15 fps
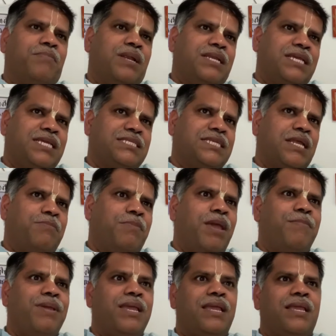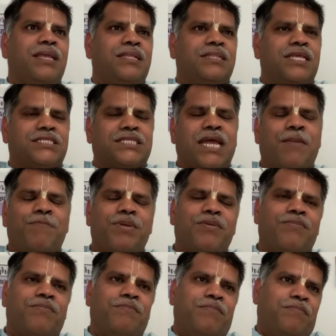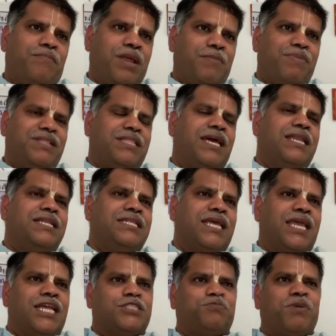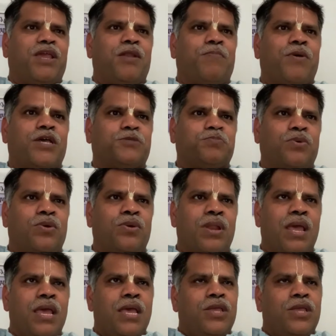But he said, maybe the stamping might be there in the expired passport.